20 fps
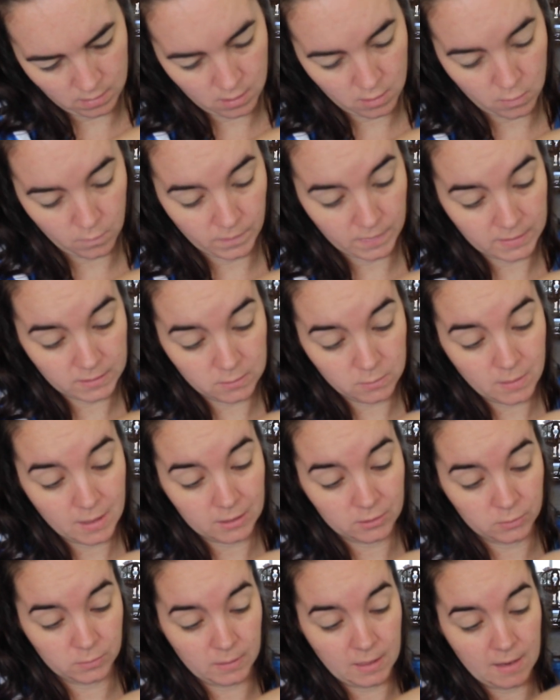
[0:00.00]
oh, they do
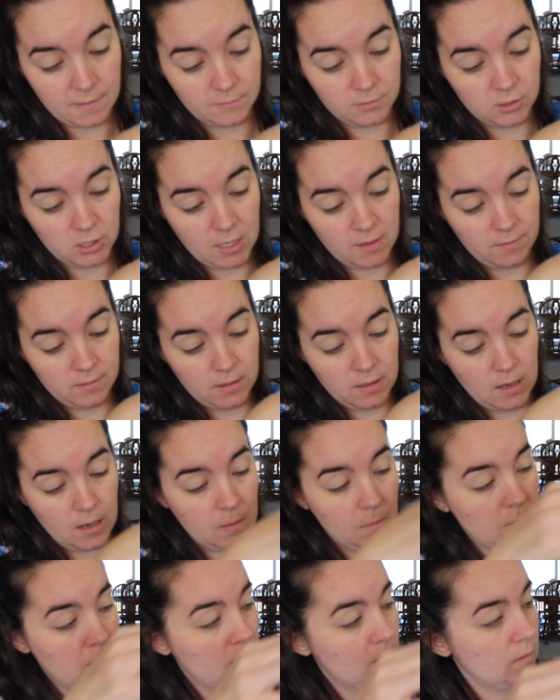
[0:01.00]
actually have shade
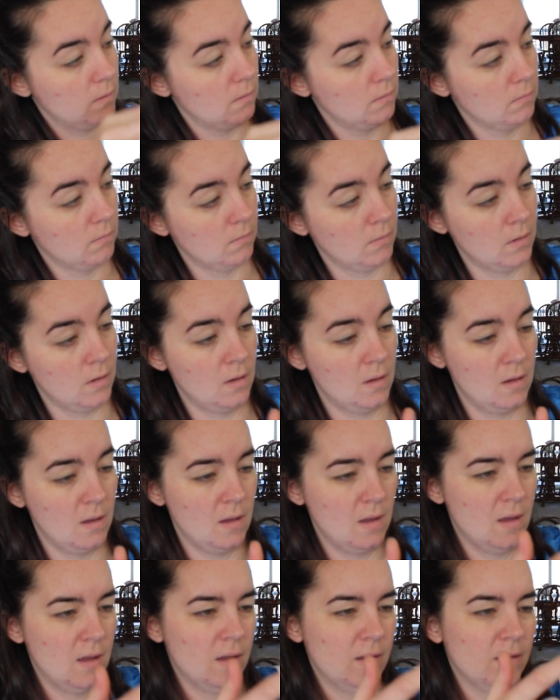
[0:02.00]
names.
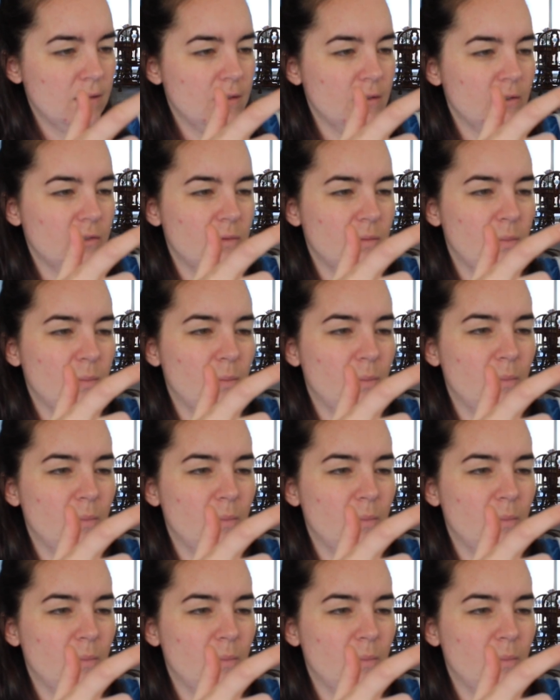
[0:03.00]
So there's